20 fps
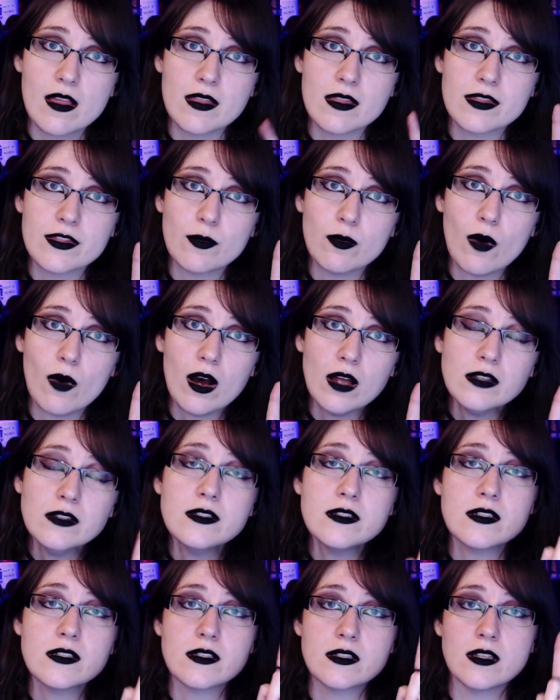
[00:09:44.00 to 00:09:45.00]
The
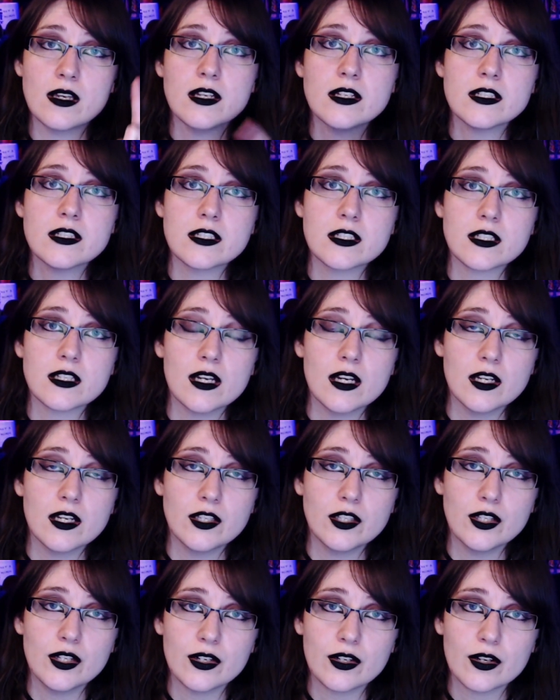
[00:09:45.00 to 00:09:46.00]
ones that
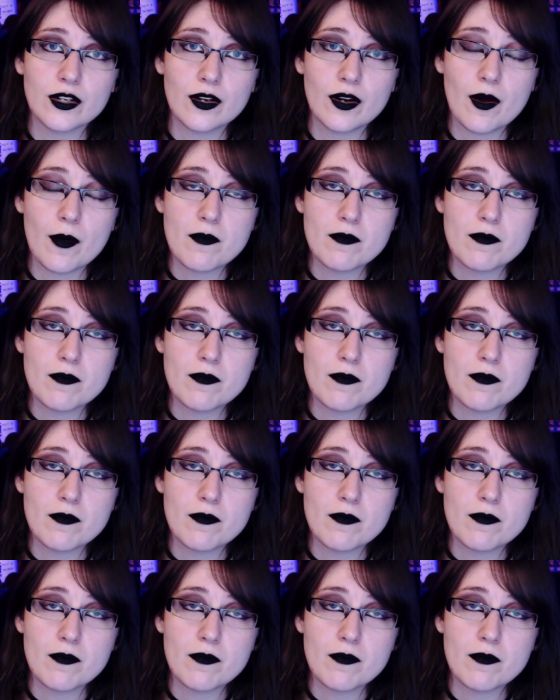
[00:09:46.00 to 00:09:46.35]
your